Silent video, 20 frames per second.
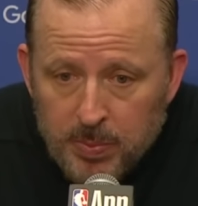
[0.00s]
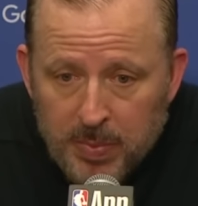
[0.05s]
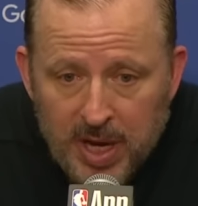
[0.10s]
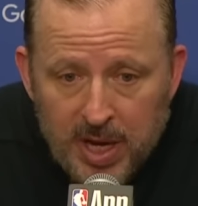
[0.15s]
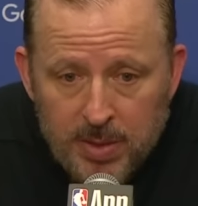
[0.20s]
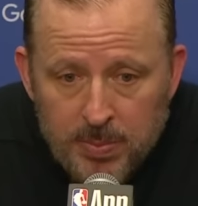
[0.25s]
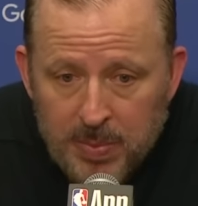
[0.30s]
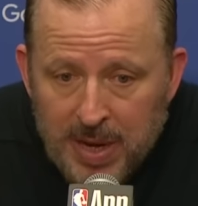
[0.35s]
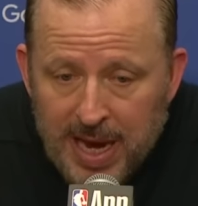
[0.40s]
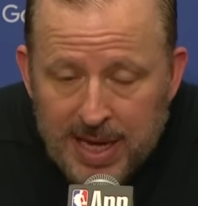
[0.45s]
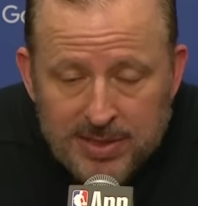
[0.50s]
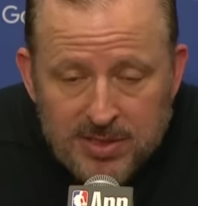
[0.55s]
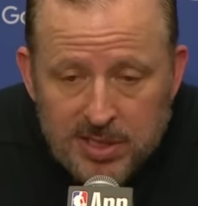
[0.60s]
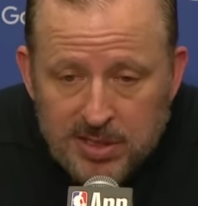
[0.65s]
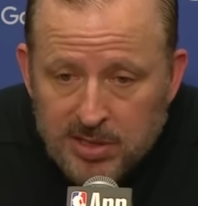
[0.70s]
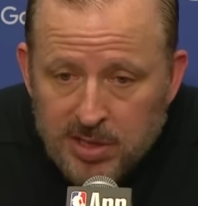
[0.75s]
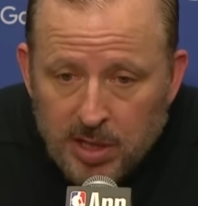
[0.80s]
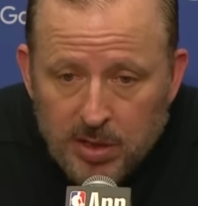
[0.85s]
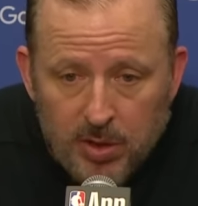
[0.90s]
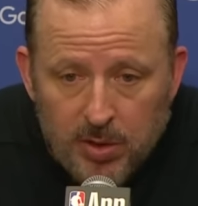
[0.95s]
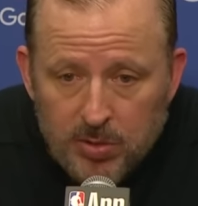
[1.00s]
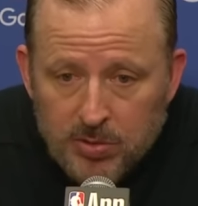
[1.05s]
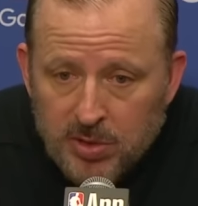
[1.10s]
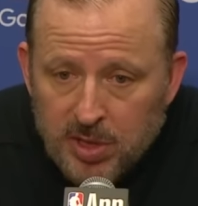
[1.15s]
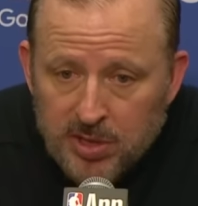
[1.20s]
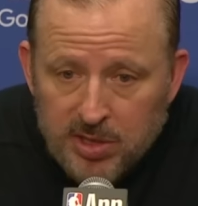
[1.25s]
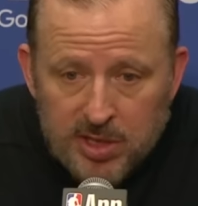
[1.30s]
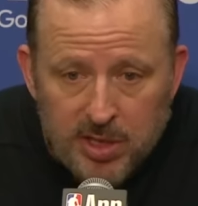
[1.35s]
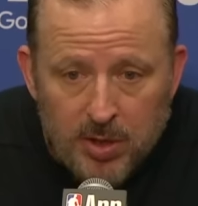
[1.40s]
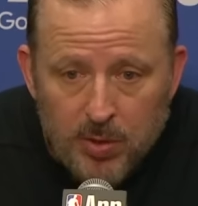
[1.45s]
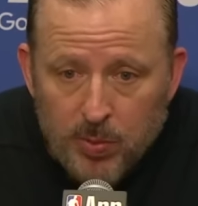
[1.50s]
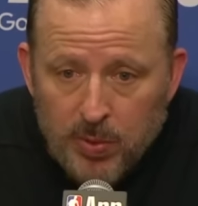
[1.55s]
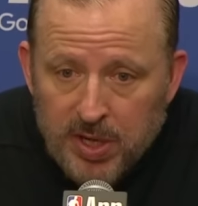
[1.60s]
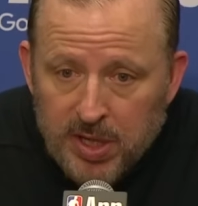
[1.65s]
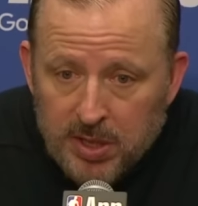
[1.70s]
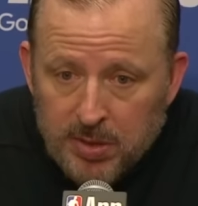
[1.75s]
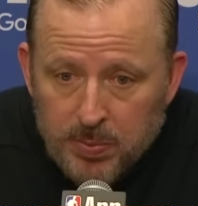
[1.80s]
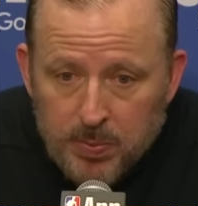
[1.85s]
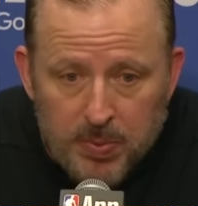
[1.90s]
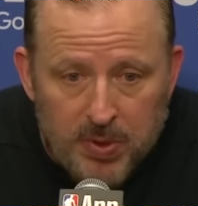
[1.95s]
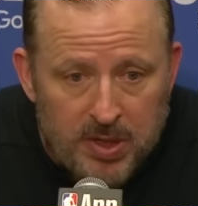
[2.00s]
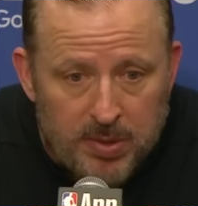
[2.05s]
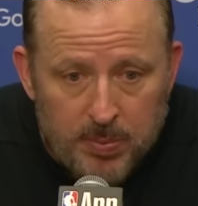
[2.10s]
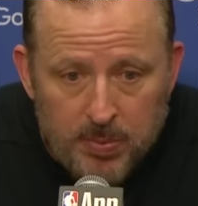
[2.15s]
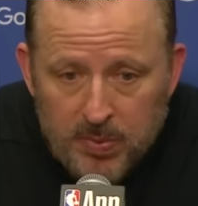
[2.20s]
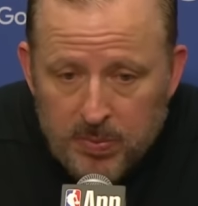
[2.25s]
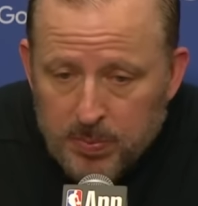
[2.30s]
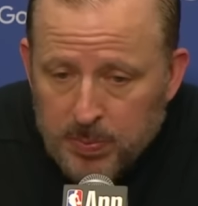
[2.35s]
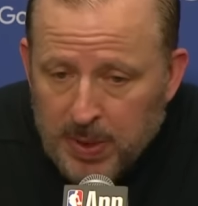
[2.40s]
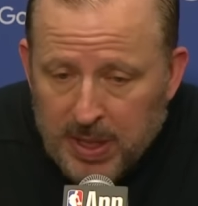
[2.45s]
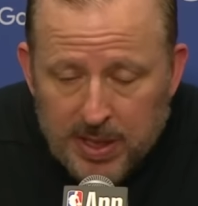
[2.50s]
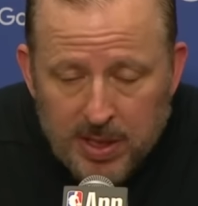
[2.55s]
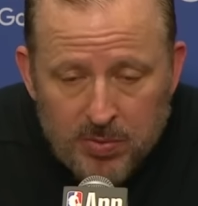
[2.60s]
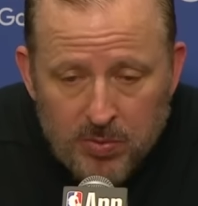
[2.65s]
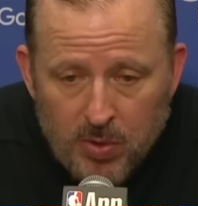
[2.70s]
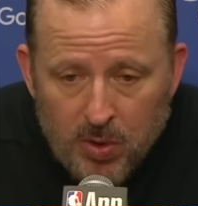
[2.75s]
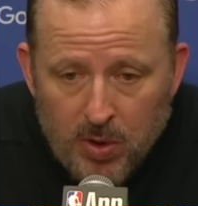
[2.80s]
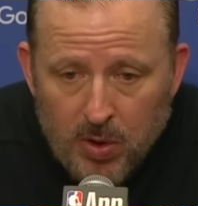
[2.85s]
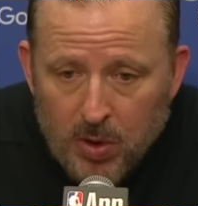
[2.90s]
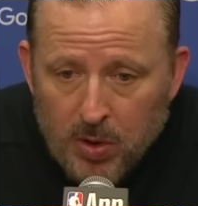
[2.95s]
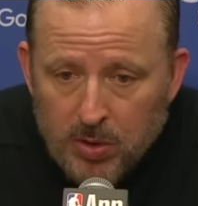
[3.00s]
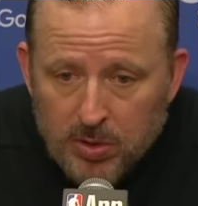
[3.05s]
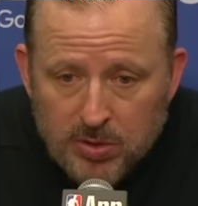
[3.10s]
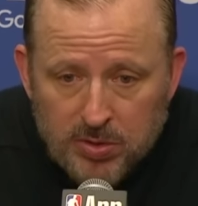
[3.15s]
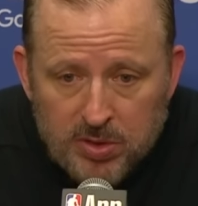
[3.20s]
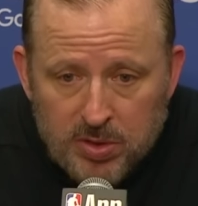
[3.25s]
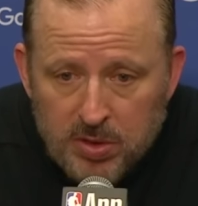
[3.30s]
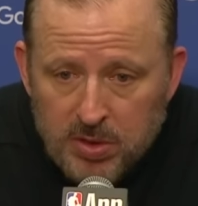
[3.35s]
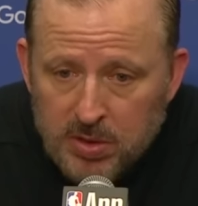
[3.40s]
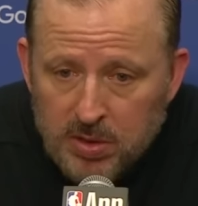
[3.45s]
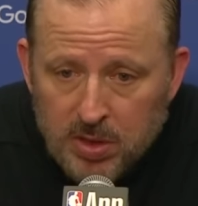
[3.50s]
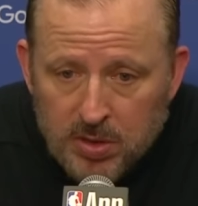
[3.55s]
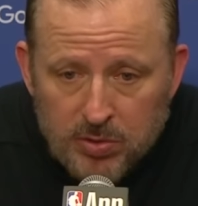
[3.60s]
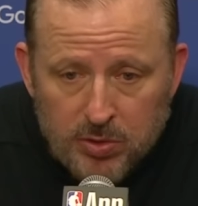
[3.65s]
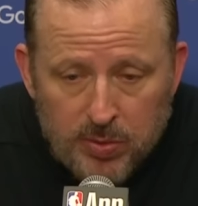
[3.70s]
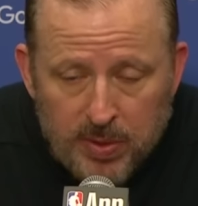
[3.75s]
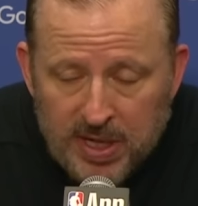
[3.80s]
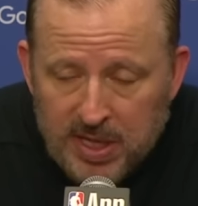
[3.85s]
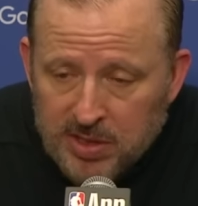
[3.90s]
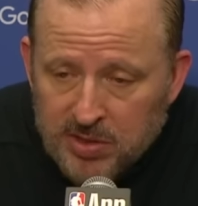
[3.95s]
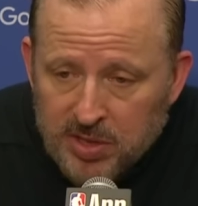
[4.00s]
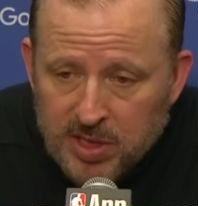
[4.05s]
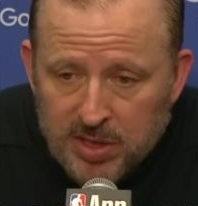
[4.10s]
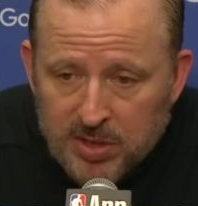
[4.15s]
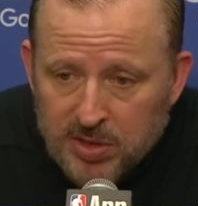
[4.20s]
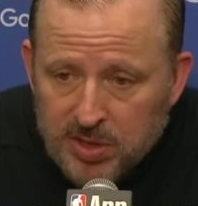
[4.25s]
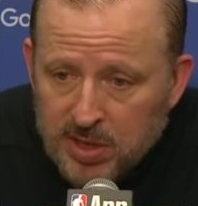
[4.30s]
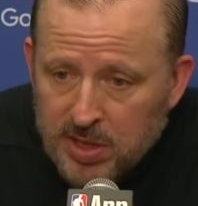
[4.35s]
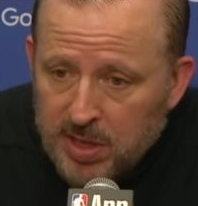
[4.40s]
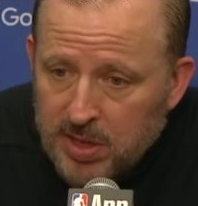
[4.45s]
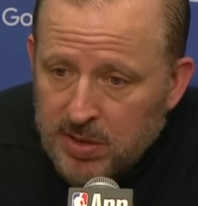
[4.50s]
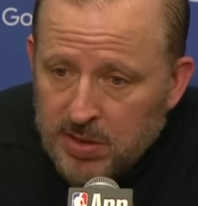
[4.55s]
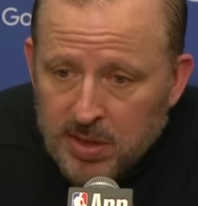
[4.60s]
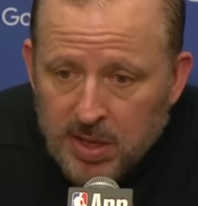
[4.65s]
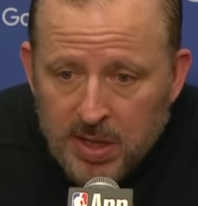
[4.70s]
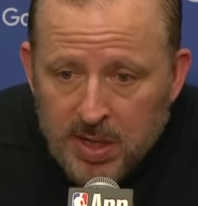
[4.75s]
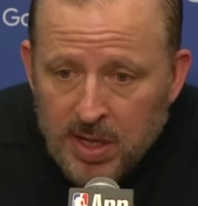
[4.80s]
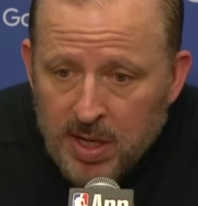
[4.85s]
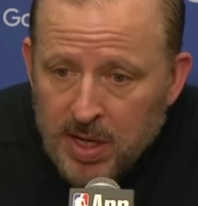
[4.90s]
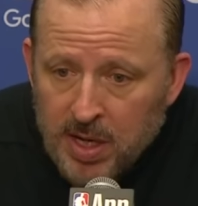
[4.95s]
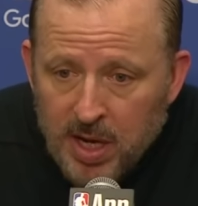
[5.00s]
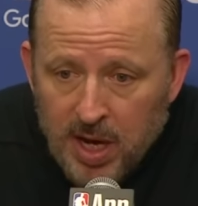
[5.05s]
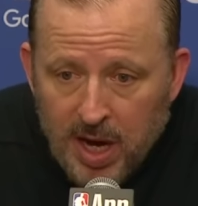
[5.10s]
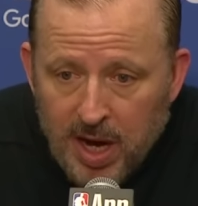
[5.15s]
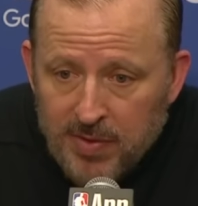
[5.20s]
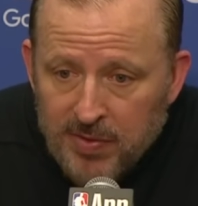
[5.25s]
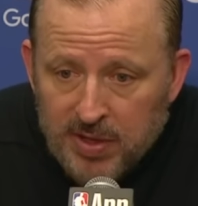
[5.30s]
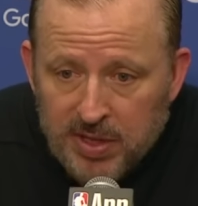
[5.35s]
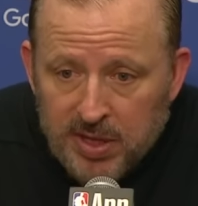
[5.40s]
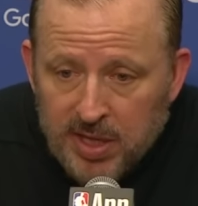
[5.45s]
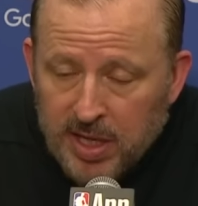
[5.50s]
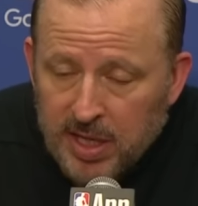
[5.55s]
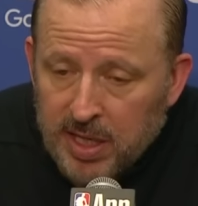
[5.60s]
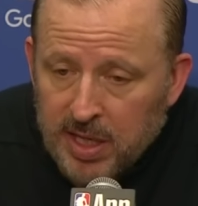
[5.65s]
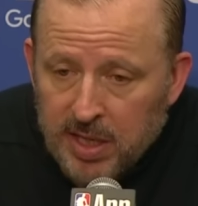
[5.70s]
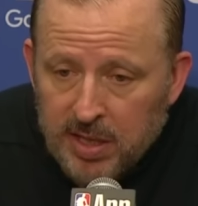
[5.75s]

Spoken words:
Maxie's a load to deal with, pick and rolls, transition, everything.